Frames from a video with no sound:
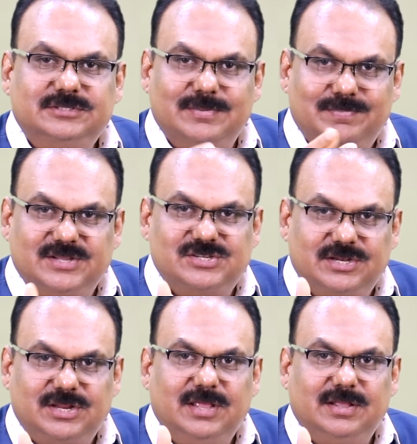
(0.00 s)

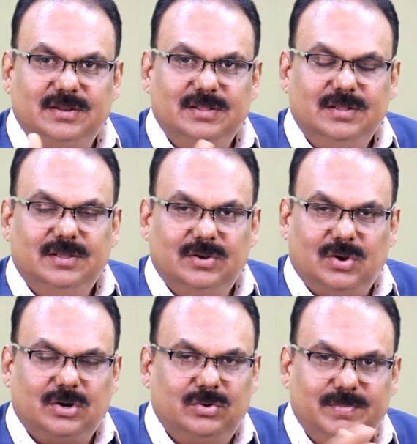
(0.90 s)
simplicity,
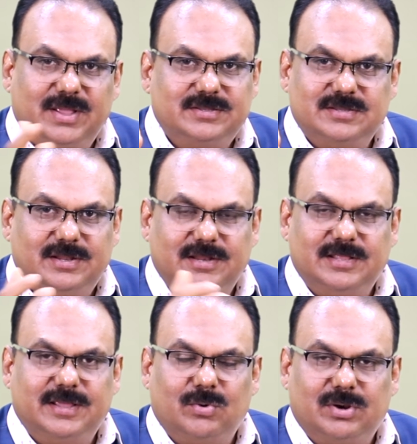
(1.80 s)
not to mix
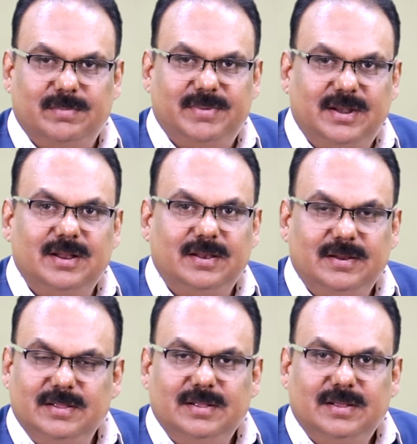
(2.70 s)
anything ornamental
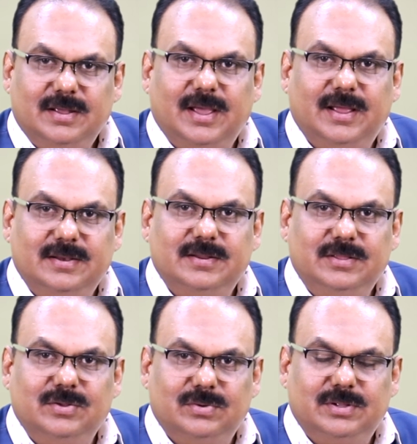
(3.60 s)
and
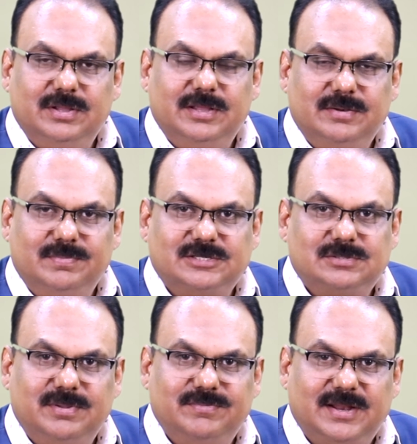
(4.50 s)
you, it
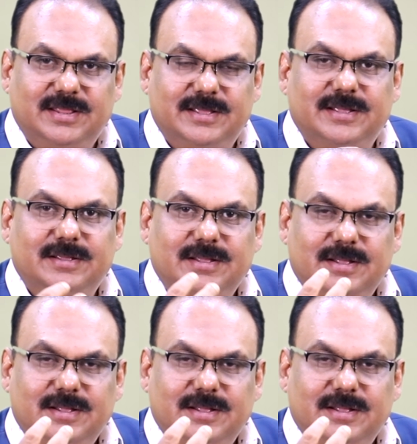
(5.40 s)
must be very